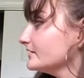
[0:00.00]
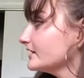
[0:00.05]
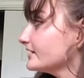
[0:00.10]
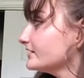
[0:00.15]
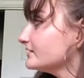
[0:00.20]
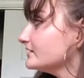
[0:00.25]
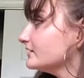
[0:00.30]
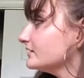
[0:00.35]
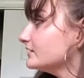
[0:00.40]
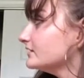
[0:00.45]
I
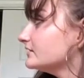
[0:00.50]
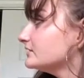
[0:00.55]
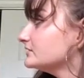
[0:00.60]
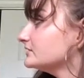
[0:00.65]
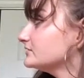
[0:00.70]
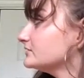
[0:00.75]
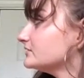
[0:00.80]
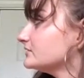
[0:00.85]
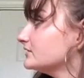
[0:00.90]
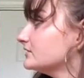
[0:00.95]
think he
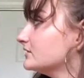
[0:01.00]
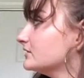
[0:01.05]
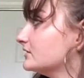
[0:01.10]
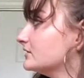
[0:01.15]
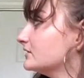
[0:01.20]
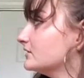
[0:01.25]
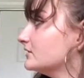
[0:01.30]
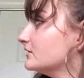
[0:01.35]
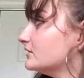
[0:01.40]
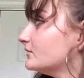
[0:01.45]
is.
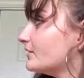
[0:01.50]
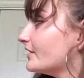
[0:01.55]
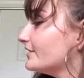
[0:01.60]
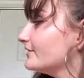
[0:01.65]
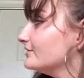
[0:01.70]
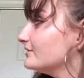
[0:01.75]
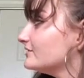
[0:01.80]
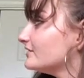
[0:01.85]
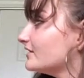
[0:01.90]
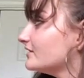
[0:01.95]
Why are
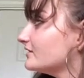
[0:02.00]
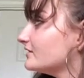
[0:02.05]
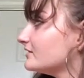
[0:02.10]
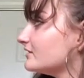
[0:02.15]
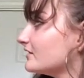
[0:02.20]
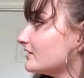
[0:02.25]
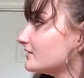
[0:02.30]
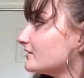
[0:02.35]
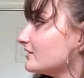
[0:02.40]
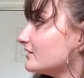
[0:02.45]
you standing
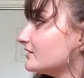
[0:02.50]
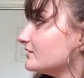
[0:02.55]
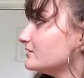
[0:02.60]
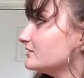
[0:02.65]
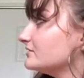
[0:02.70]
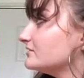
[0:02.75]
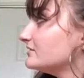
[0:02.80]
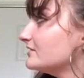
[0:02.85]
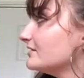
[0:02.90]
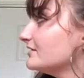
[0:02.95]
like that?
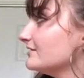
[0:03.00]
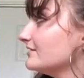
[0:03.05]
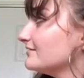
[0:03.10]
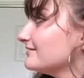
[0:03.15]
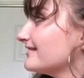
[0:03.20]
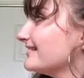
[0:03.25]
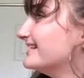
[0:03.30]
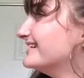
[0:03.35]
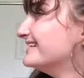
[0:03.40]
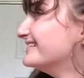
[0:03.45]
He's standing.
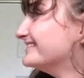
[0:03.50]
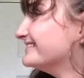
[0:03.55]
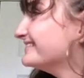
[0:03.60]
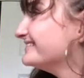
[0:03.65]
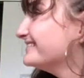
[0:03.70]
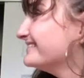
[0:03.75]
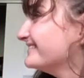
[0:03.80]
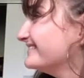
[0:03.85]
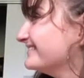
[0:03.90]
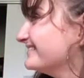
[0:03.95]

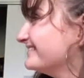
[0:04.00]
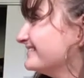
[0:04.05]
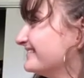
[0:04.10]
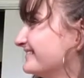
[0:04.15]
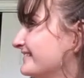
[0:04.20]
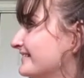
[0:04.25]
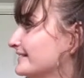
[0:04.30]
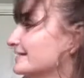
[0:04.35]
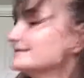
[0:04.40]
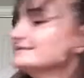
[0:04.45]

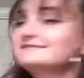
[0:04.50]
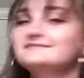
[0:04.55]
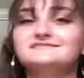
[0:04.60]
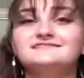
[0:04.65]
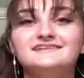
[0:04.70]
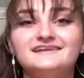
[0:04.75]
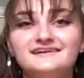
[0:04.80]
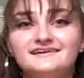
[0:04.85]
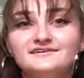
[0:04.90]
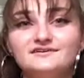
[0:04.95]
He's
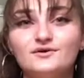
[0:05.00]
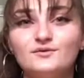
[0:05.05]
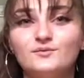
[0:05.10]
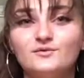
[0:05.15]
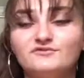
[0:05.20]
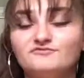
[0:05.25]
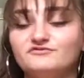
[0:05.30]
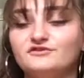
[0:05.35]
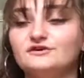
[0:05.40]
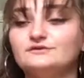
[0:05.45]
standing on
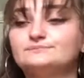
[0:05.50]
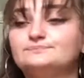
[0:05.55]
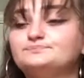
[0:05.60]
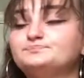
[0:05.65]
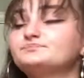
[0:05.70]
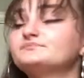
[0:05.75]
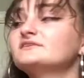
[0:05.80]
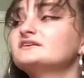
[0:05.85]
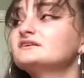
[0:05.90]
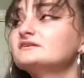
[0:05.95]
one foot.
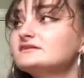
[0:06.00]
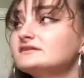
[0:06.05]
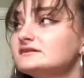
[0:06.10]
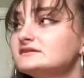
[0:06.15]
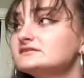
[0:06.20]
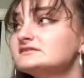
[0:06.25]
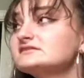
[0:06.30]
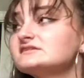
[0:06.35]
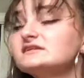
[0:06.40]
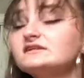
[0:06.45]
I think
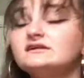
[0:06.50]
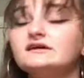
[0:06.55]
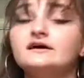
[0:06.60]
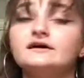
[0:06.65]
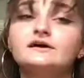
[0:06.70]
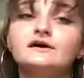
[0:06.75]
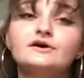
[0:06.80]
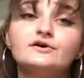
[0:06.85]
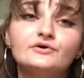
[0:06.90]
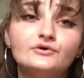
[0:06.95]
he's gonna
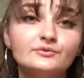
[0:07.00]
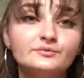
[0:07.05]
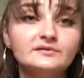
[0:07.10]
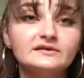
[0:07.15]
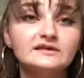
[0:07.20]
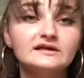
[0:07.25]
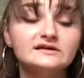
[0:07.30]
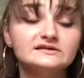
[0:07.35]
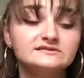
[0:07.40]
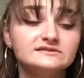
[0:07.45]
like. I hope he
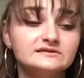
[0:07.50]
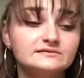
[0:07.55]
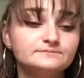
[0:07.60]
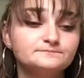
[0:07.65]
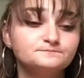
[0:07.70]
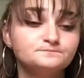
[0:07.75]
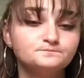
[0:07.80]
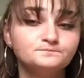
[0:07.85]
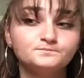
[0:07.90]
likes them.